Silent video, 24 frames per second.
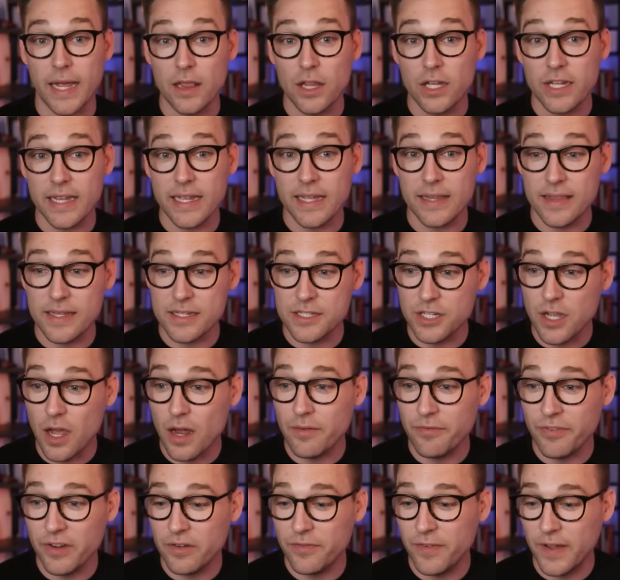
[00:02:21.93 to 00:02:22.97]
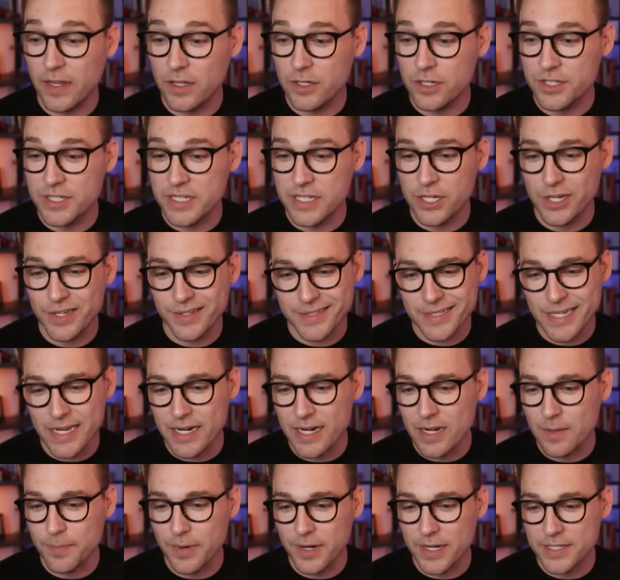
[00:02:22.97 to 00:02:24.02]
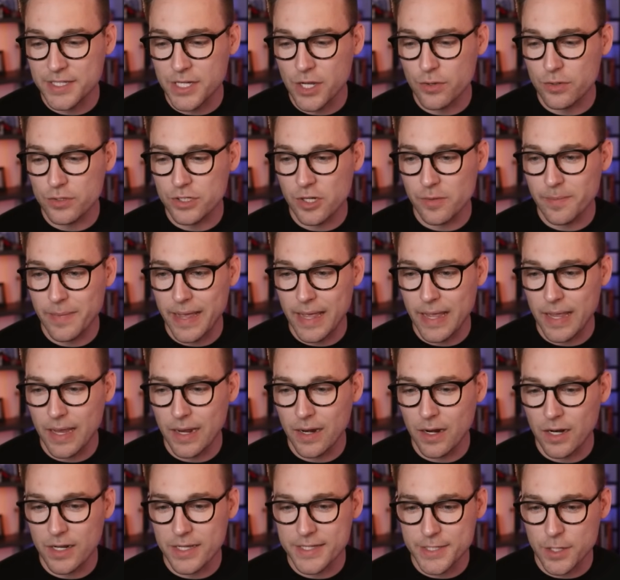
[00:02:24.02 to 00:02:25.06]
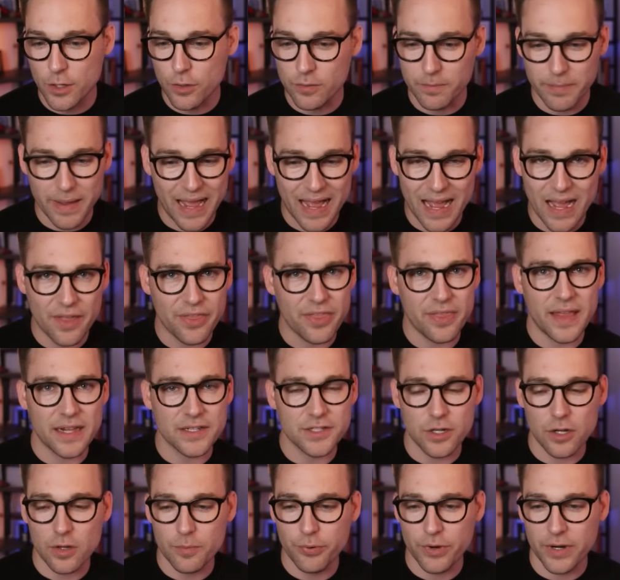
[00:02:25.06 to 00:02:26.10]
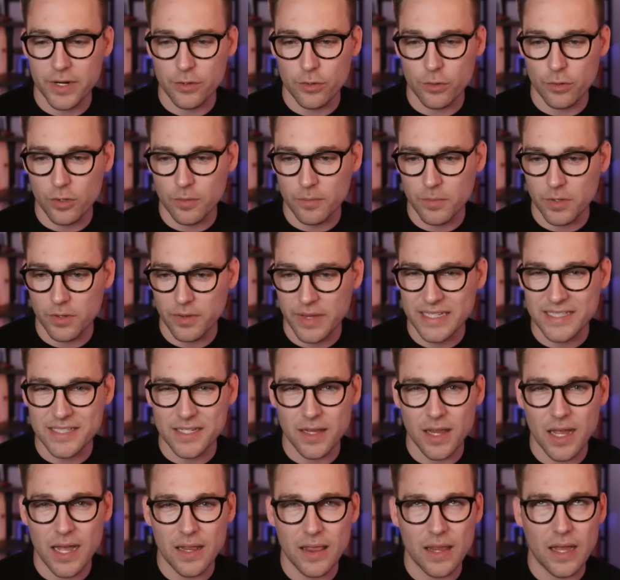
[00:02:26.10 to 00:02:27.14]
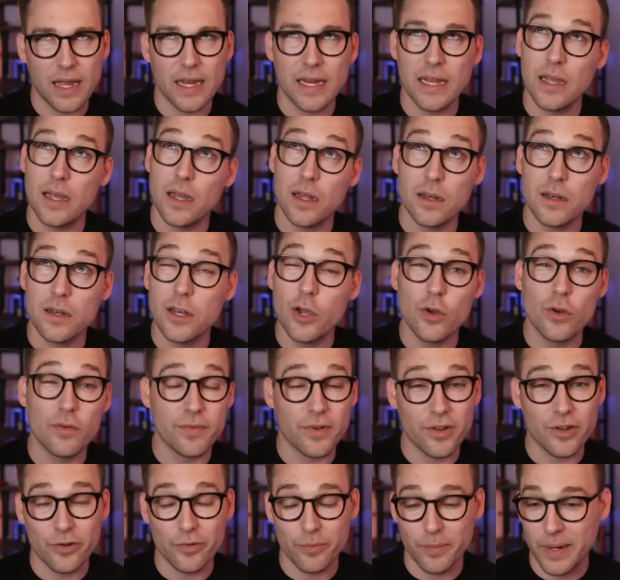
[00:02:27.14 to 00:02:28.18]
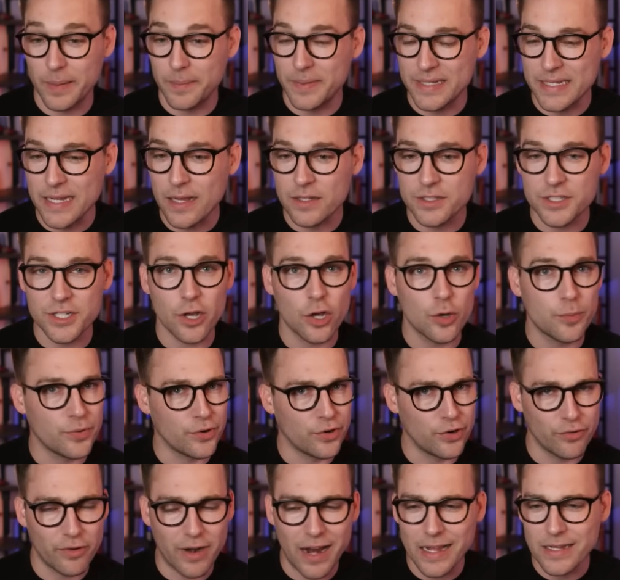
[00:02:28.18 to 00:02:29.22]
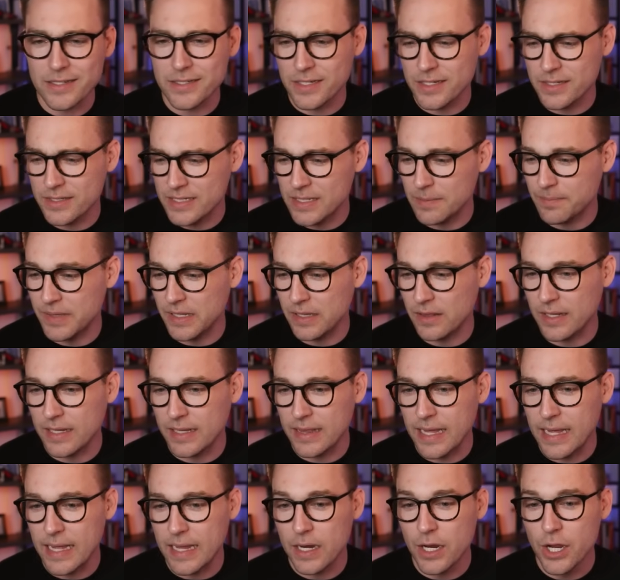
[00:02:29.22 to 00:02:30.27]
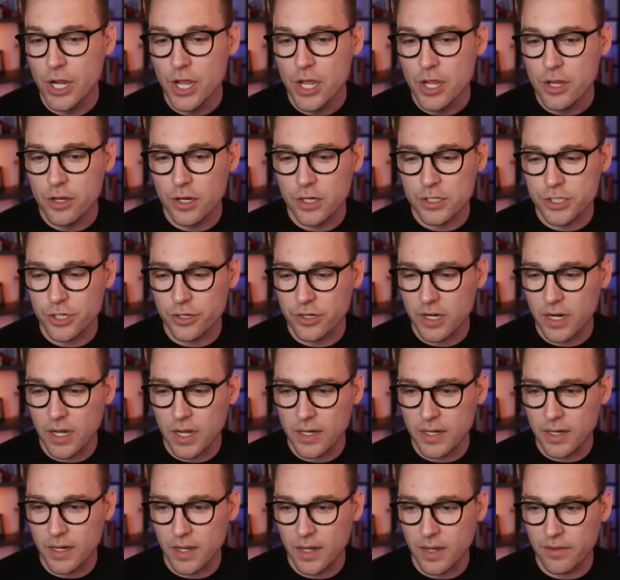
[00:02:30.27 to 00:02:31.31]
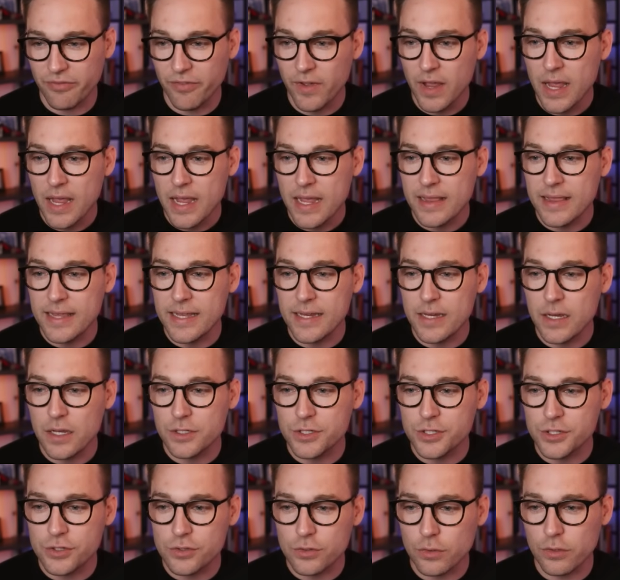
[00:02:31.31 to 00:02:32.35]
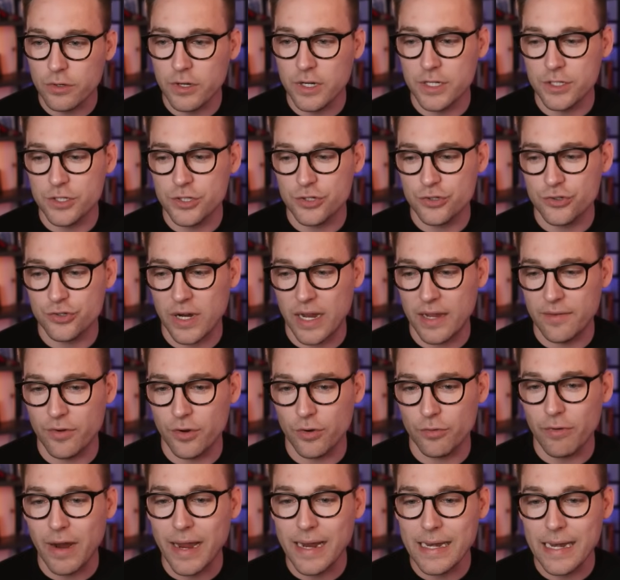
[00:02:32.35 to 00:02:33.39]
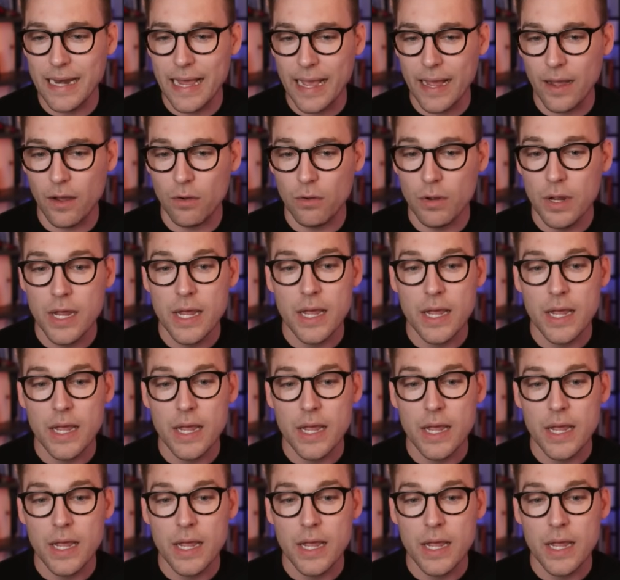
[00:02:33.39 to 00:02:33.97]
looking at this config file, you see you can set it up on its own domain, on its own path. That's all pretty normal. That's a lot like Nova or maybe Telescope or Horizon, something like that. You can turn it on and off. The storage driver right now,